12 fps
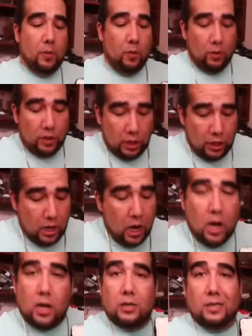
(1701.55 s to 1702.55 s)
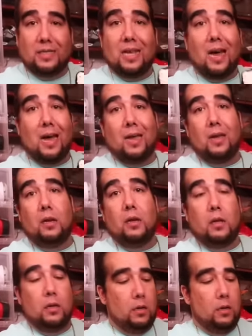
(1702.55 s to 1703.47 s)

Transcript: me with a non-signed,